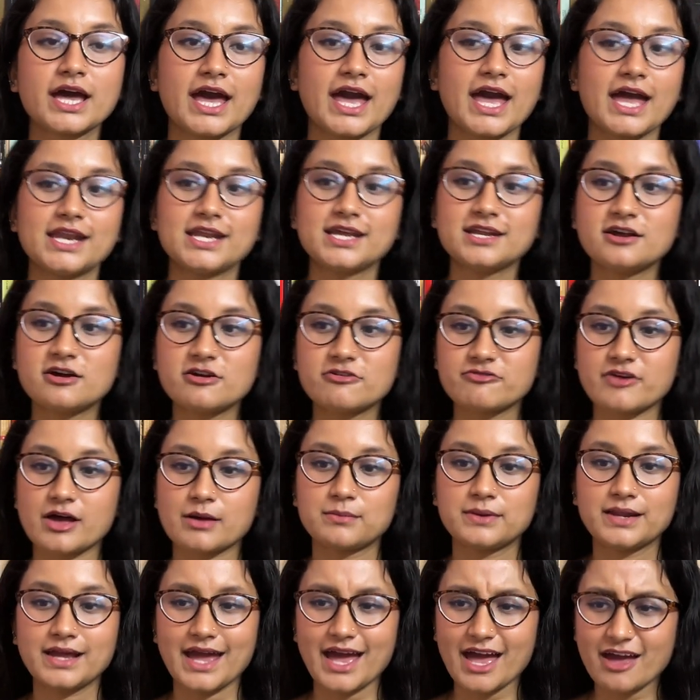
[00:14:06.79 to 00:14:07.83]
And in her
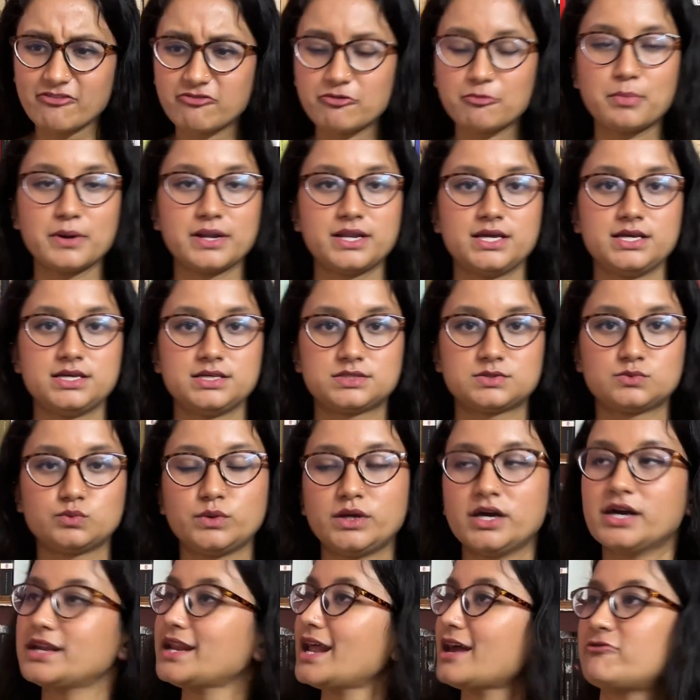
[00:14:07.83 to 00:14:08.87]
family, everybody is
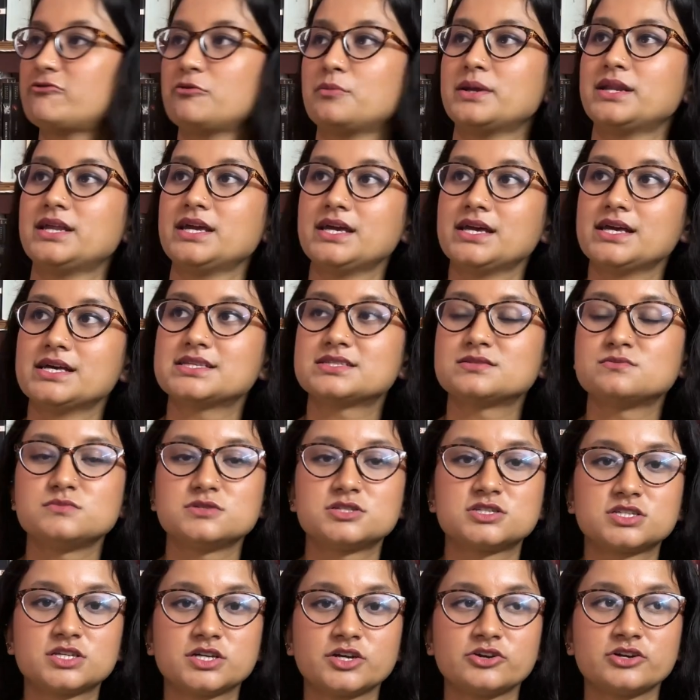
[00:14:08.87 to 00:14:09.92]
weird, everybody is
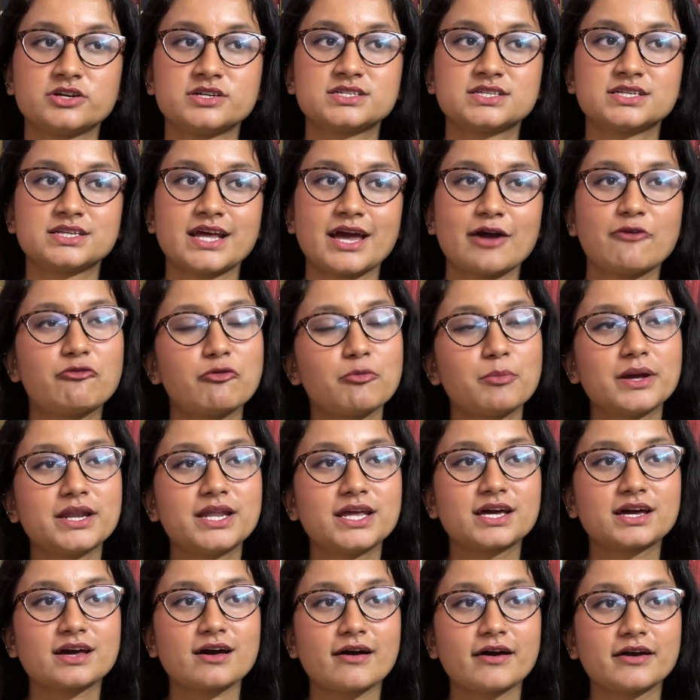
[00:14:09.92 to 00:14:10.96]
mysterious, and
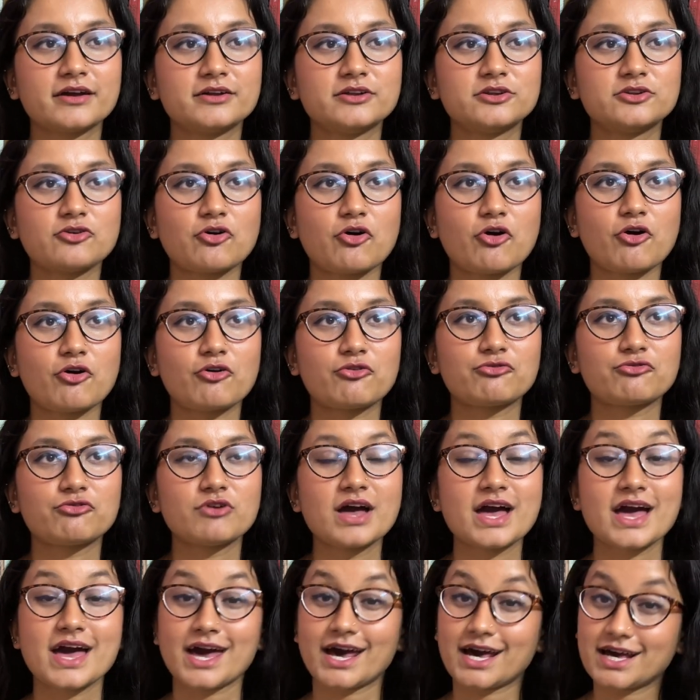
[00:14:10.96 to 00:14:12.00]
everybody kind of
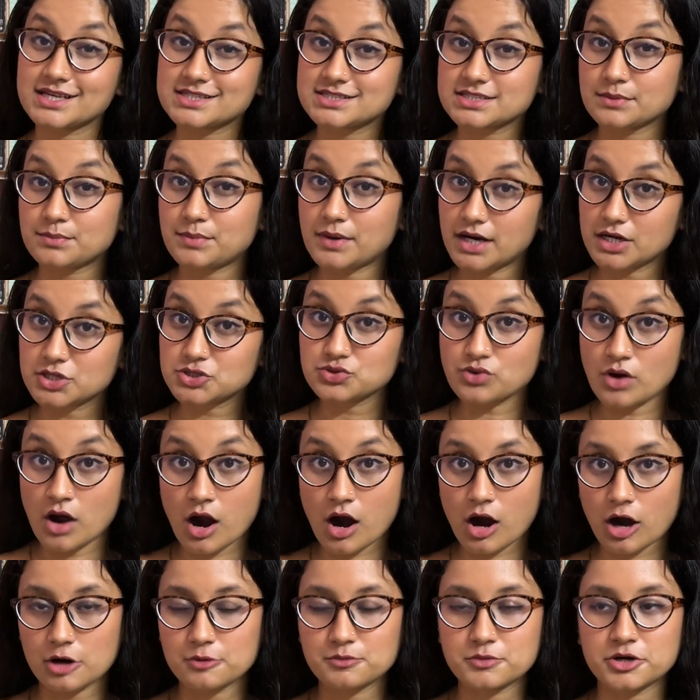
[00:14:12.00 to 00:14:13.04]
has the power to
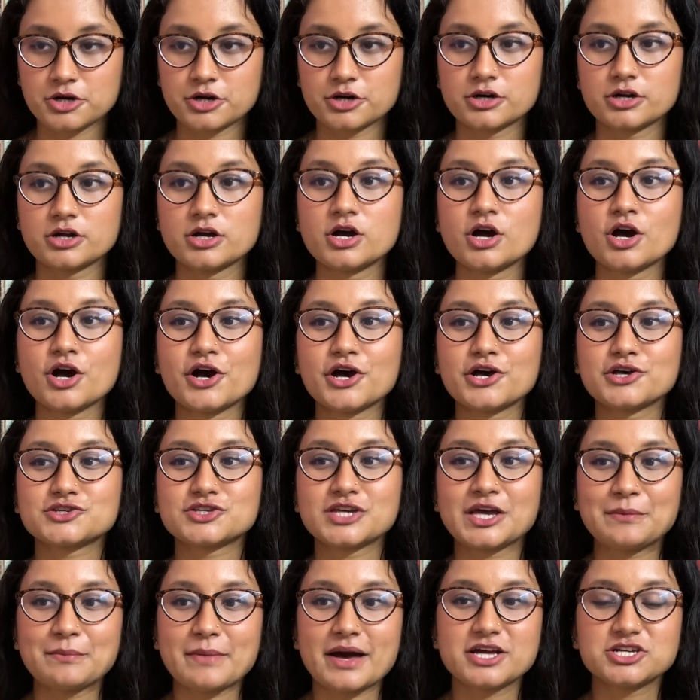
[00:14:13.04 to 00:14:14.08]
harm her.
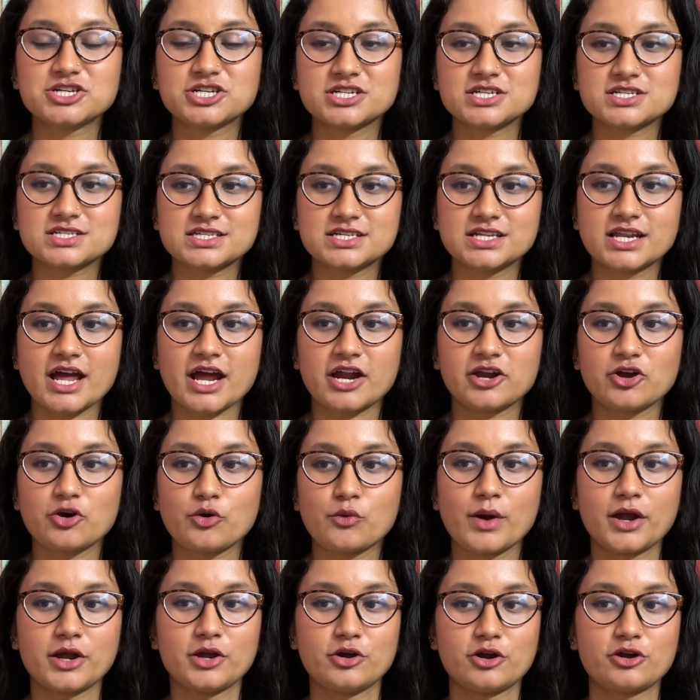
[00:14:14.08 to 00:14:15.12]
So imagine a scenario
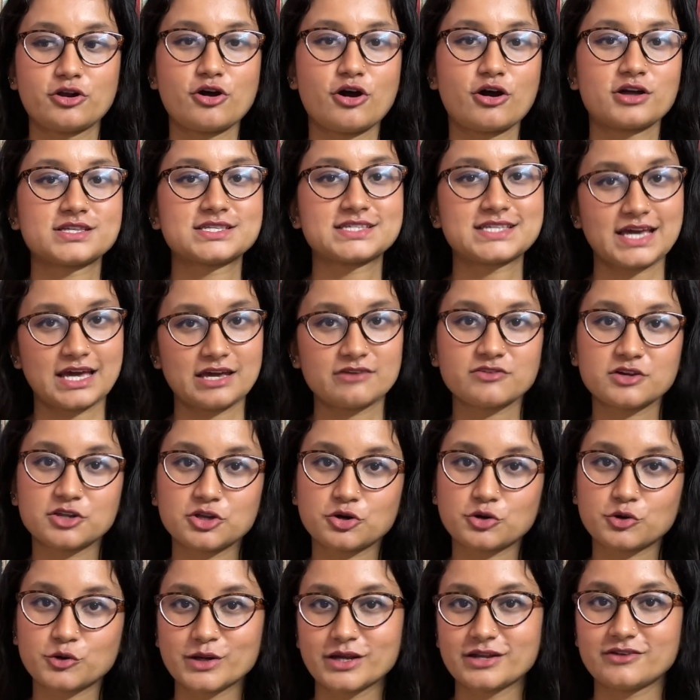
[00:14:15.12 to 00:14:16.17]
where you're not safe in
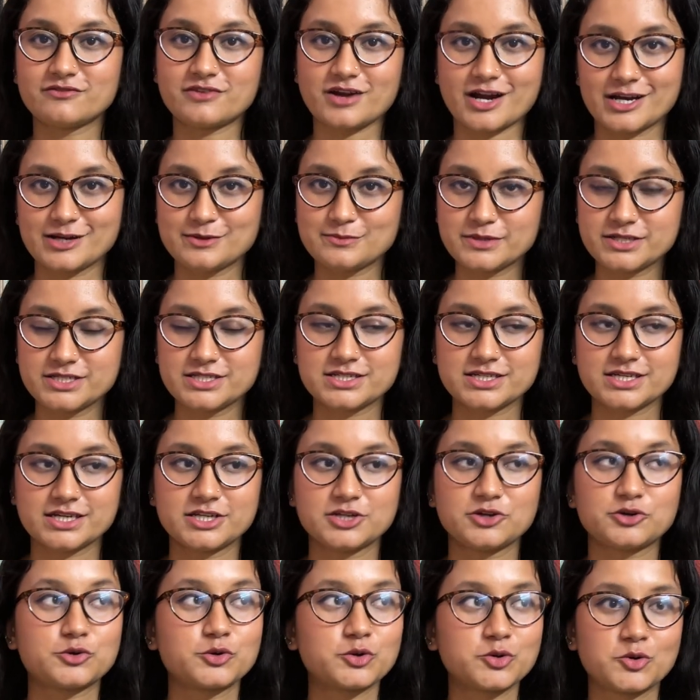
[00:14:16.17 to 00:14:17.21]
your own environment, in
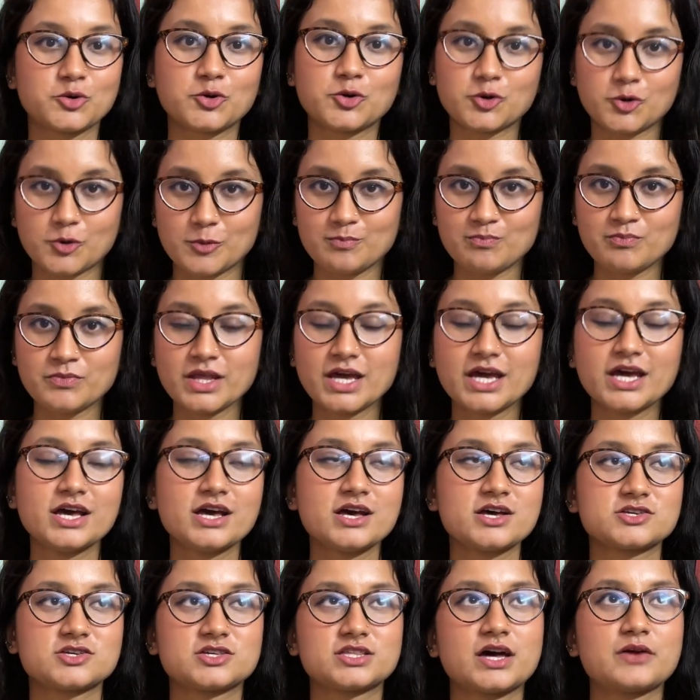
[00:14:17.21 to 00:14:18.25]
your own home.
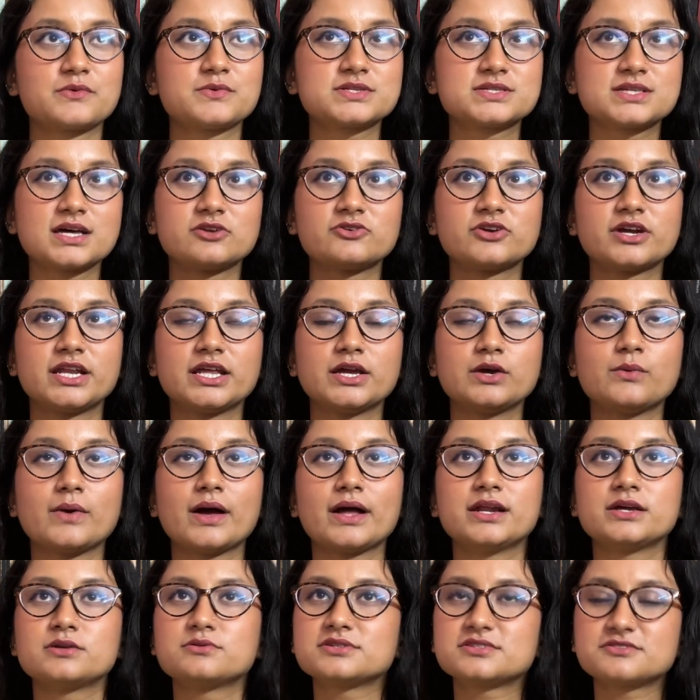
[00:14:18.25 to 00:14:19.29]
So that was done really well.
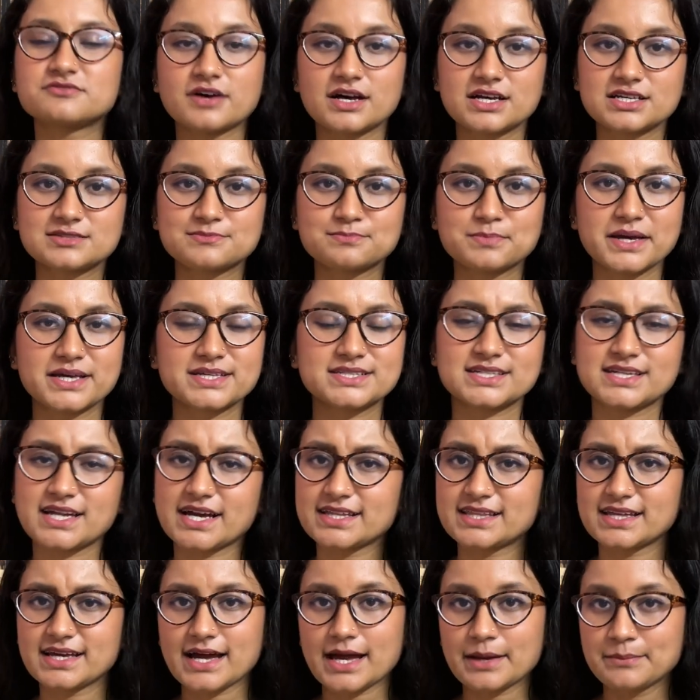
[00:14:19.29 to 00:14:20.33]
It was fast paced, and I
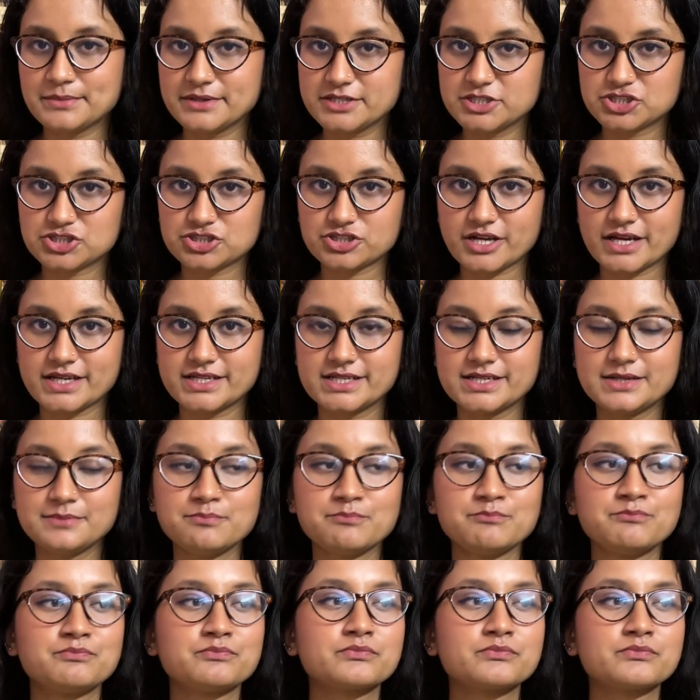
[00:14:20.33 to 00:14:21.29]
think I binge read it.